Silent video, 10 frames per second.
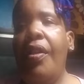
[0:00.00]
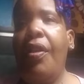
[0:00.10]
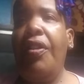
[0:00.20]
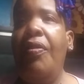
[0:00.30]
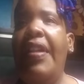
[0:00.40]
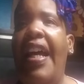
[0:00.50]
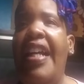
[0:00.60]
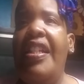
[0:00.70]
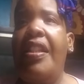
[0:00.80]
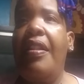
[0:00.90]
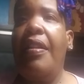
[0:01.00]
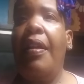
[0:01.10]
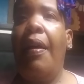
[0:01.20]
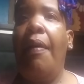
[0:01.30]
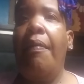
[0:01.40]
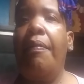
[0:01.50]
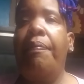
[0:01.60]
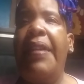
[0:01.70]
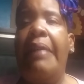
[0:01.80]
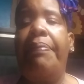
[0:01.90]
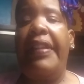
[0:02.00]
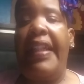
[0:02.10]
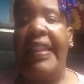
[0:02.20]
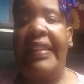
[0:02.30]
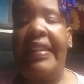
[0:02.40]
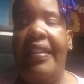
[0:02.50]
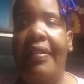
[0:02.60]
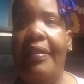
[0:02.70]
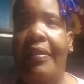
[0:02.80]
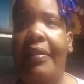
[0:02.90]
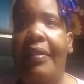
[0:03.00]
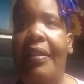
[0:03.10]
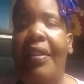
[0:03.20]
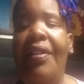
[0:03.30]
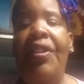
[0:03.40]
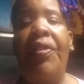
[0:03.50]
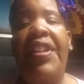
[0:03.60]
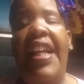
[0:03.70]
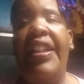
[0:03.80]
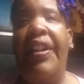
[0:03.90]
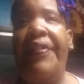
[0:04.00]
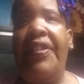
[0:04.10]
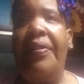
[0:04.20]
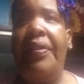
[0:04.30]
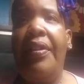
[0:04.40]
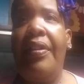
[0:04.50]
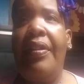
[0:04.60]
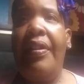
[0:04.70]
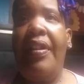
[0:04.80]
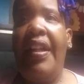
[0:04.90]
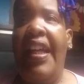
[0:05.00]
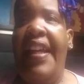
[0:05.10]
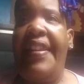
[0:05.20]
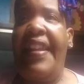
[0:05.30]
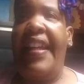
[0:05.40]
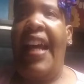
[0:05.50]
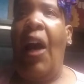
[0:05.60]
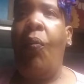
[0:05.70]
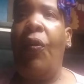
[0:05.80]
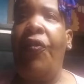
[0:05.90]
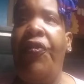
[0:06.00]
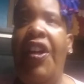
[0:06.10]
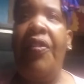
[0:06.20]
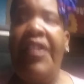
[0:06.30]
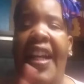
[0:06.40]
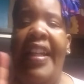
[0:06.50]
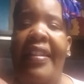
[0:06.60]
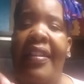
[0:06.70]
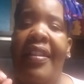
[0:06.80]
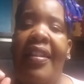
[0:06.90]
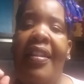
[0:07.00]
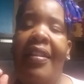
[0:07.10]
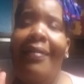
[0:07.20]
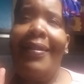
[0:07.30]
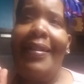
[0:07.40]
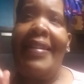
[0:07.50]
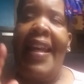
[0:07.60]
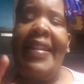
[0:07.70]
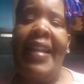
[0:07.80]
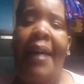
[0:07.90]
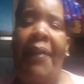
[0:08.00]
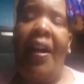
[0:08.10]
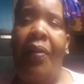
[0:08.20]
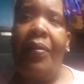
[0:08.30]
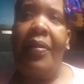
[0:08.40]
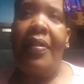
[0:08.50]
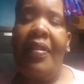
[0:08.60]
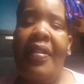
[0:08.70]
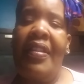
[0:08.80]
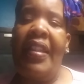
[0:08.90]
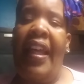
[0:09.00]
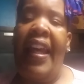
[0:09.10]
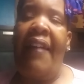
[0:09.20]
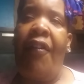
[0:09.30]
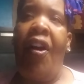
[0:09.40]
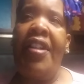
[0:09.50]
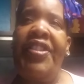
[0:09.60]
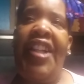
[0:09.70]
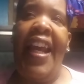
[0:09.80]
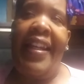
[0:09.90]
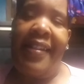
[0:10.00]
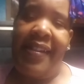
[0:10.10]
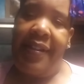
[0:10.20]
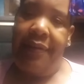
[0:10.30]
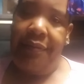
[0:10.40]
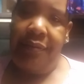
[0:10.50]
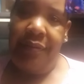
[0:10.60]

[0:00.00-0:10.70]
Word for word: So, you guys be blessed. Know that I love you and that I will fail not to take time out to have our chats.